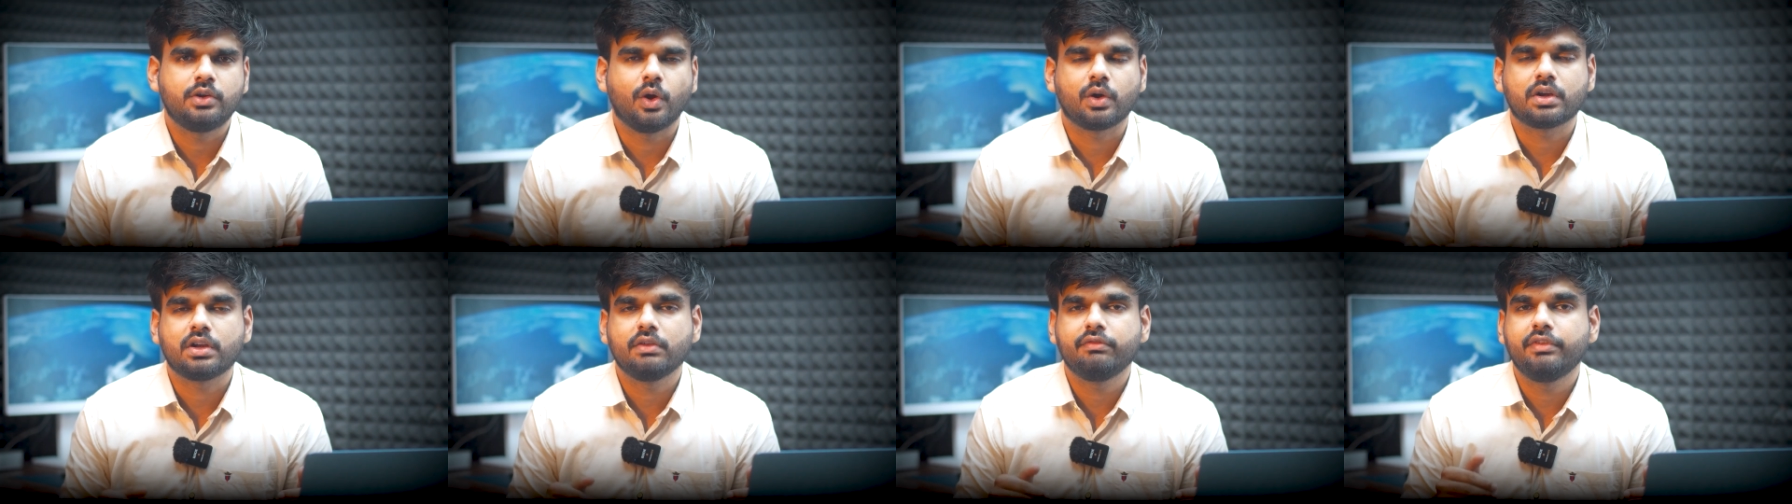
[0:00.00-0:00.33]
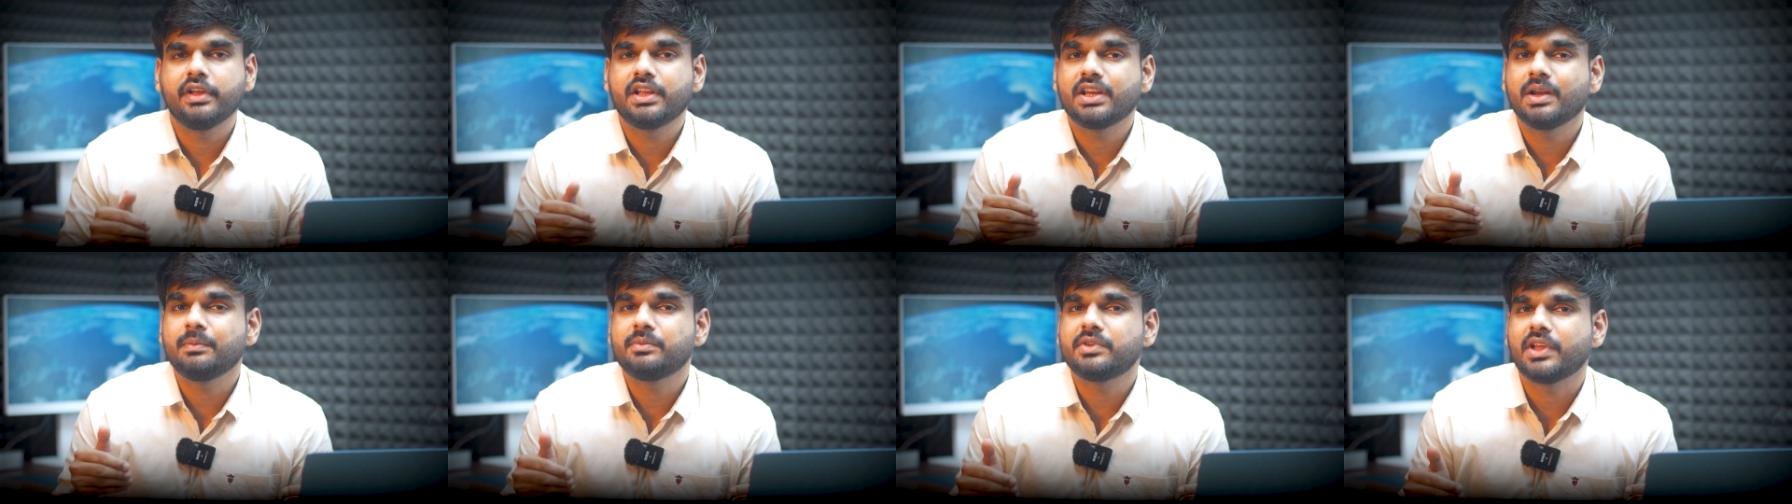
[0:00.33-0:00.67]
Dr.
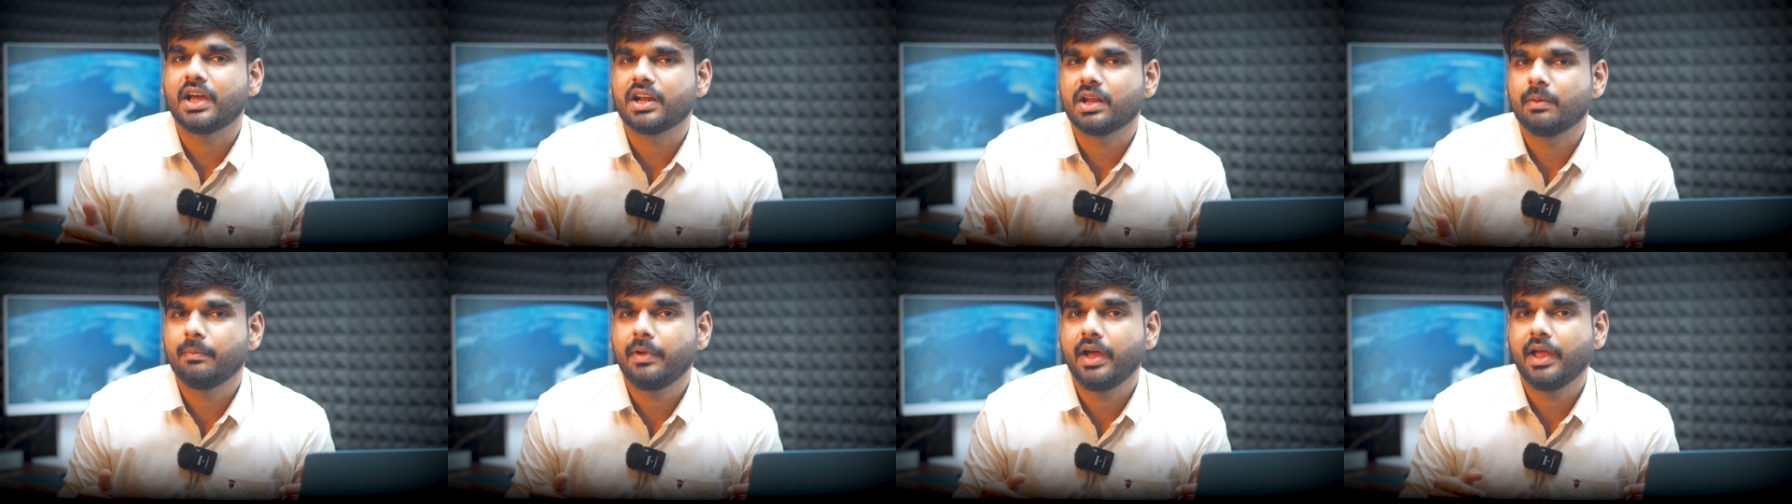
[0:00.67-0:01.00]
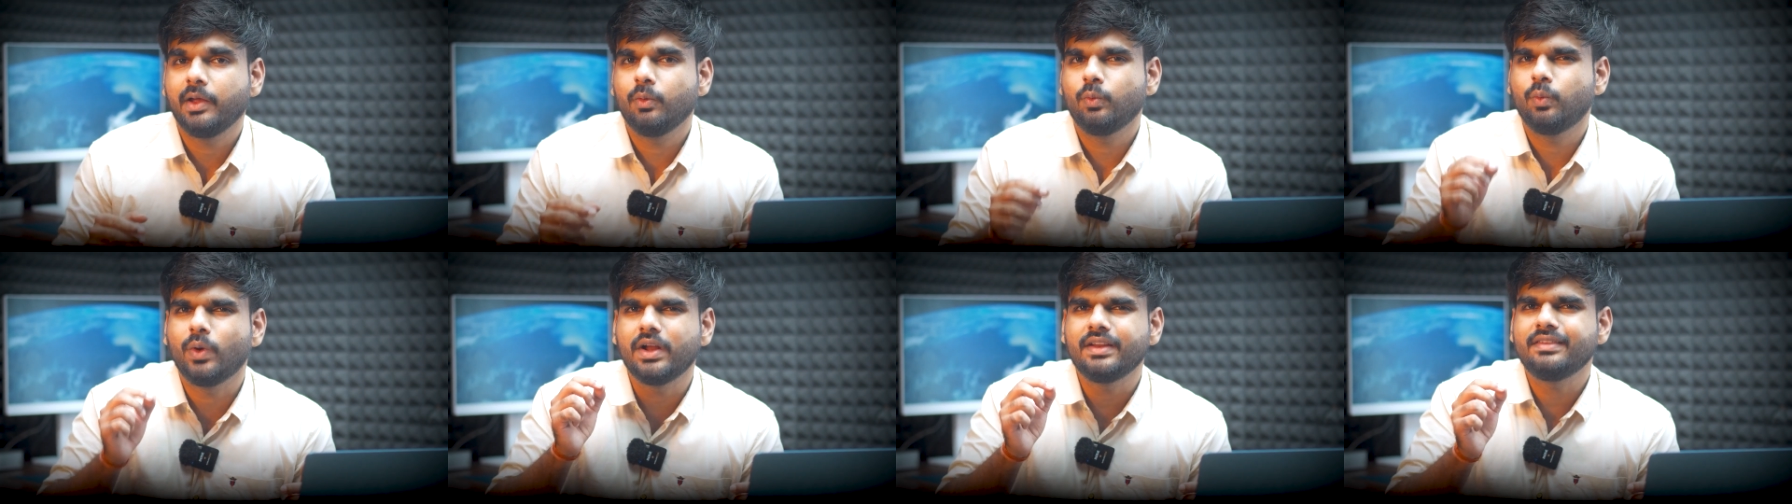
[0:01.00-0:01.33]
Vikram
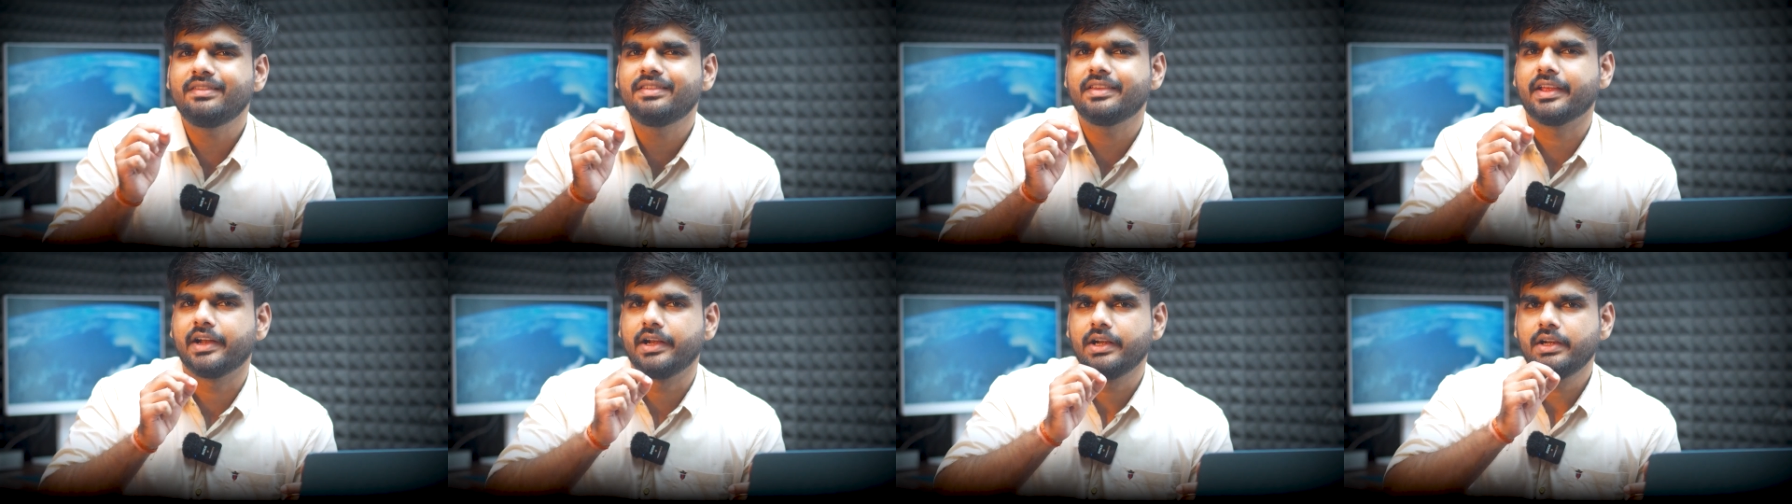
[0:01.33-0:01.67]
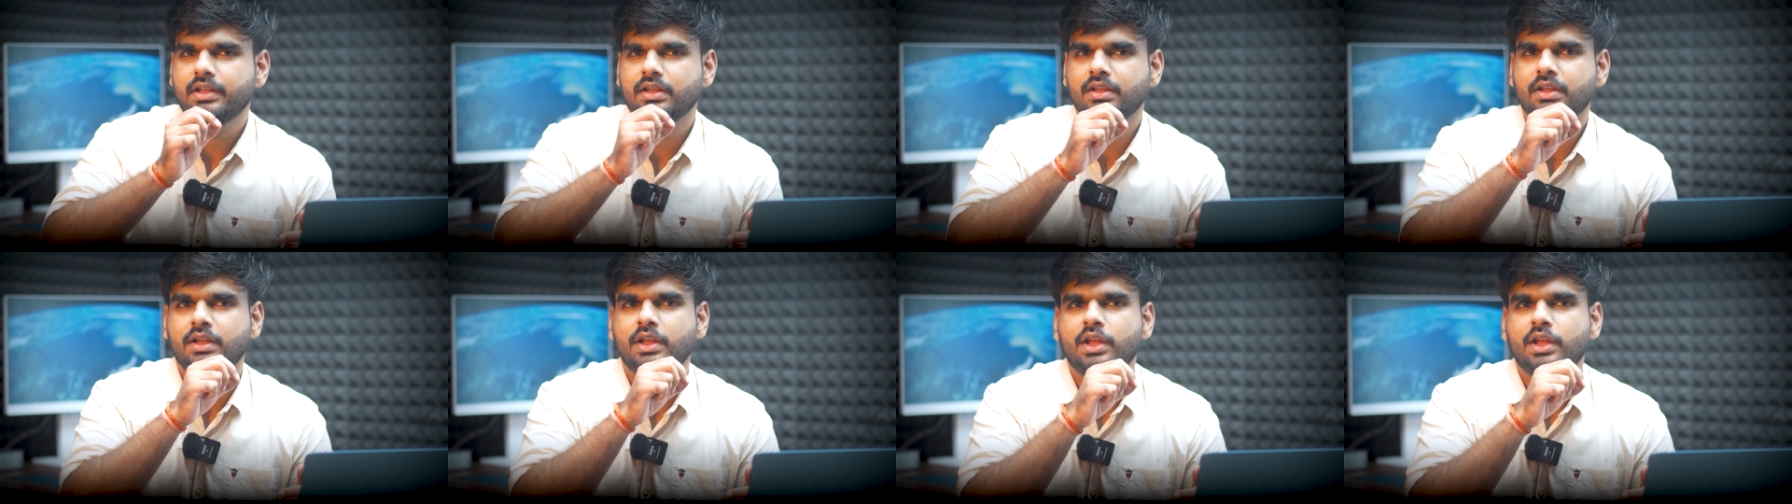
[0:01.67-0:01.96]
Sarabhai once said,